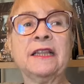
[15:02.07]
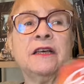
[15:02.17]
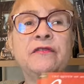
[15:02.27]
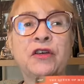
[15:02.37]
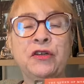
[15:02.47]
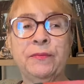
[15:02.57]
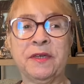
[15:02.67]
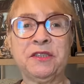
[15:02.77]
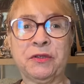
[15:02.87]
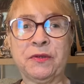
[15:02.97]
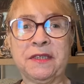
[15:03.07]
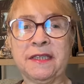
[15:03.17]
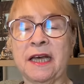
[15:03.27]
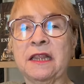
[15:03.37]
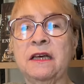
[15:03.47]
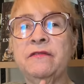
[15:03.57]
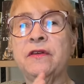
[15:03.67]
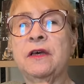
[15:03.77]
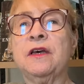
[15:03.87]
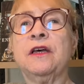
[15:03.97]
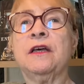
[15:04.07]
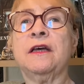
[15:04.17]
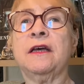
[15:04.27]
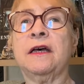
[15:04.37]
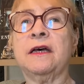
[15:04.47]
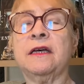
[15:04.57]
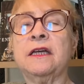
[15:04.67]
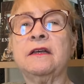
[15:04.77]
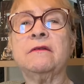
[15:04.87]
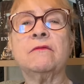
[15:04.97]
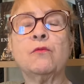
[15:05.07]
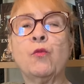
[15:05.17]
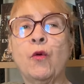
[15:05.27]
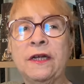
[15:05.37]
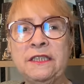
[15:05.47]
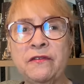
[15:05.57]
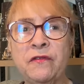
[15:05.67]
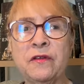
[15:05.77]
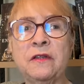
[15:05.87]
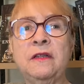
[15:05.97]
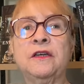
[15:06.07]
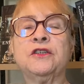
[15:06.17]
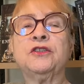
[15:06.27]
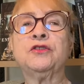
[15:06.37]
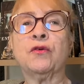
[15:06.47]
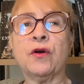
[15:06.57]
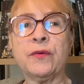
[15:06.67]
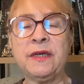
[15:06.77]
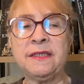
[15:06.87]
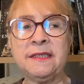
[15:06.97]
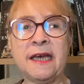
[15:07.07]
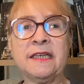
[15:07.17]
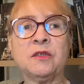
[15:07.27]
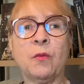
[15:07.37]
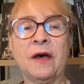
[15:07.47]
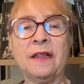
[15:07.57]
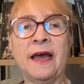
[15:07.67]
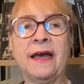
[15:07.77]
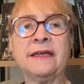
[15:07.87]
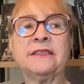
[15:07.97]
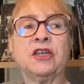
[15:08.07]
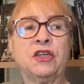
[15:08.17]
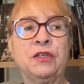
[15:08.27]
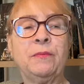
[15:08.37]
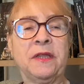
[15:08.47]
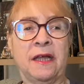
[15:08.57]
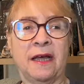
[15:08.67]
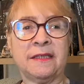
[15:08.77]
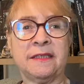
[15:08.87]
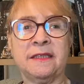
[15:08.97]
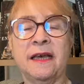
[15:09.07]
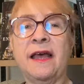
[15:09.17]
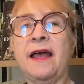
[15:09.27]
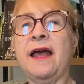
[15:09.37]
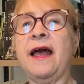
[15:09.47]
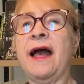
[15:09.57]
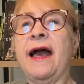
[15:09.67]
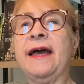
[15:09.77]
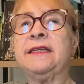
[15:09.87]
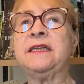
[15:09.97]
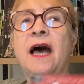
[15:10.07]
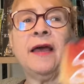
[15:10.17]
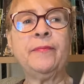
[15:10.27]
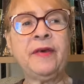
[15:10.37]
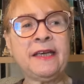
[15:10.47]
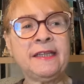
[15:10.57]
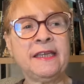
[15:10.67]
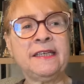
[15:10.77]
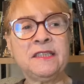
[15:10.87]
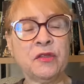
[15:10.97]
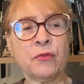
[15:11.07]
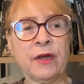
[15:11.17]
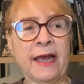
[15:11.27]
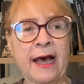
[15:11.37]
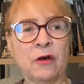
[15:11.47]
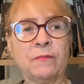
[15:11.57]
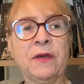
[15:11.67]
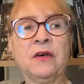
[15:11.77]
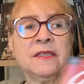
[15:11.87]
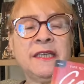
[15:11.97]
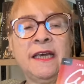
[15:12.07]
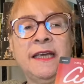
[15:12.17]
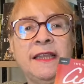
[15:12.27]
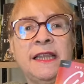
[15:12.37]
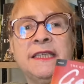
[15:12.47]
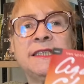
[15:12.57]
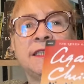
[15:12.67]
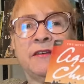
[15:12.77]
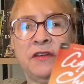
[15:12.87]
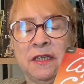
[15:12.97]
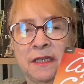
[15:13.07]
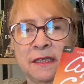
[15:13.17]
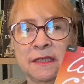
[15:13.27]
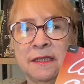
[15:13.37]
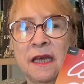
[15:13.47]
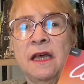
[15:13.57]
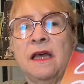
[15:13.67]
love good mysteries. I love wonderful stories as well as good plots. And I picked these three out because in the 70s,